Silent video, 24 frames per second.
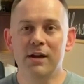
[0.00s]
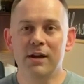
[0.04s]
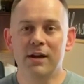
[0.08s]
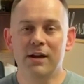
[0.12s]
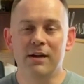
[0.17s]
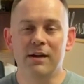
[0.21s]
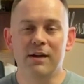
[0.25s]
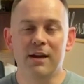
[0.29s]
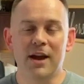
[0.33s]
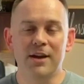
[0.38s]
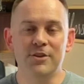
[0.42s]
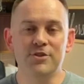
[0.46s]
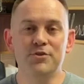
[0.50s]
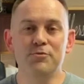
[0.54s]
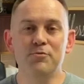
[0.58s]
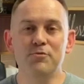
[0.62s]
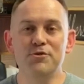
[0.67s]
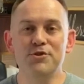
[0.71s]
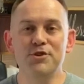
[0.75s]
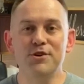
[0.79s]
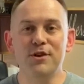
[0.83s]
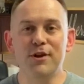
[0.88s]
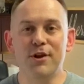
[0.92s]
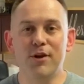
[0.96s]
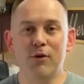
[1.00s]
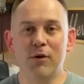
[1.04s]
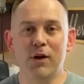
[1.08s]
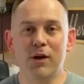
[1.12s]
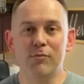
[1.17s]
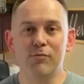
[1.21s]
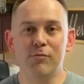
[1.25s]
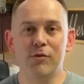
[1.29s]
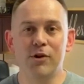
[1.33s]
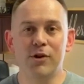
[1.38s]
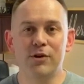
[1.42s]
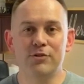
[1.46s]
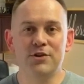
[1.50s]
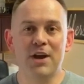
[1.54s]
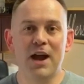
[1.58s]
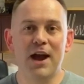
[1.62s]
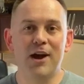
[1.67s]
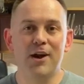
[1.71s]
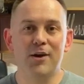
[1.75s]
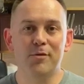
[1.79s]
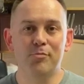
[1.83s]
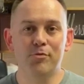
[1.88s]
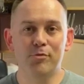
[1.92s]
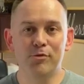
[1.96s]
Uh, I just want you to know how much
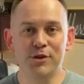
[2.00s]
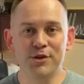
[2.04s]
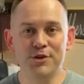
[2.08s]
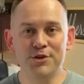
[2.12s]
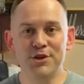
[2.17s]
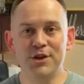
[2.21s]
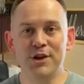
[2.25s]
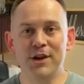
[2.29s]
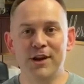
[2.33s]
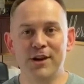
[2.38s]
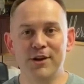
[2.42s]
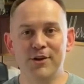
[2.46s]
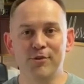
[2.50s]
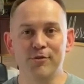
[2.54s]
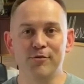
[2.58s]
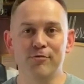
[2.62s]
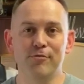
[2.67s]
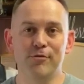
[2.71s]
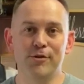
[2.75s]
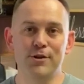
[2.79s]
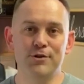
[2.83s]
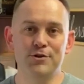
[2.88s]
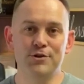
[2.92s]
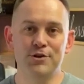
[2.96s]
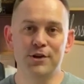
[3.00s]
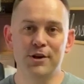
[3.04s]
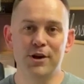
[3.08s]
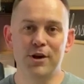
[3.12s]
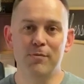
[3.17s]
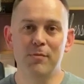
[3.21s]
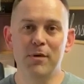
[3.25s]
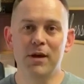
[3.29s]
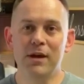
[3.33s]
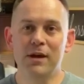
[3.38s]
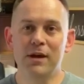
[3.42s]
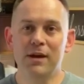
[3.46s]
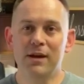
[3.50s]
I appreciate your friendship.